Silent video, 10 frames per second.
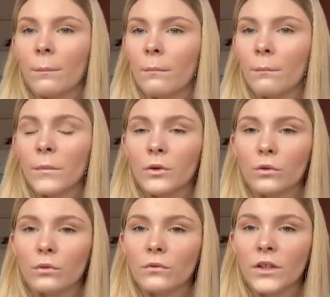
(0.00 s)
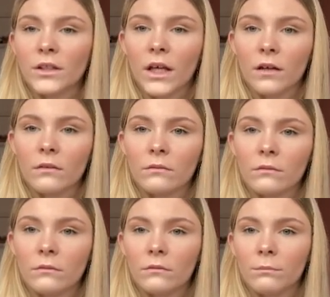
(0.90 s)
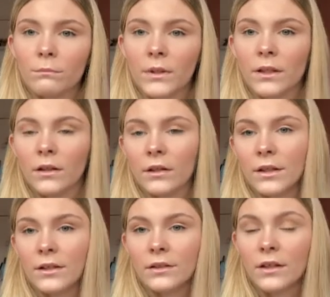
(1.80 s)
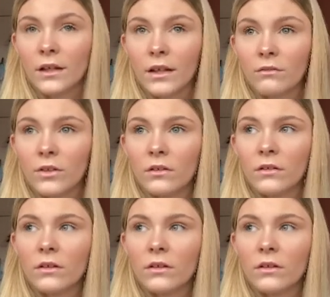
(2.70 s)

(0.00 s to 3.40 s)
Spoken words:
middle of year 10, beginning of year 11.